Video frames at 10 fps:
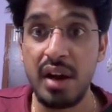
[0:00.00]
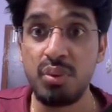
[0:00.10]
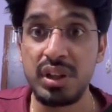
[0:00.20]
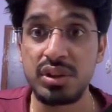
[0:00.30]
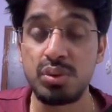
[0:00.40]
and
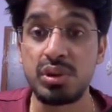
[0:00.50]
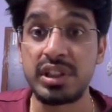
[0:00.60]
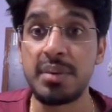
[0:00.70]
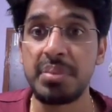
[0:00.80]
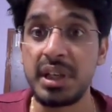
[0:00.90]
one is to
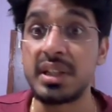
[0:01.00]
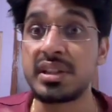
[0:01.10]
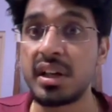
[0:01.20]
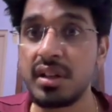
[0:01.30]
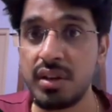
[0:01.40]
step
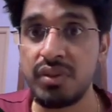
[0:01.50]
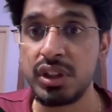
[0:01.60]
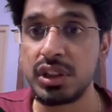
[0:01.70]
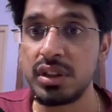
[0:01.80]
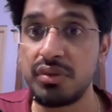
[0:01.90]
inside that
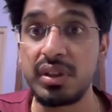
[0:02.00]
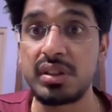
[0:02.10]
function if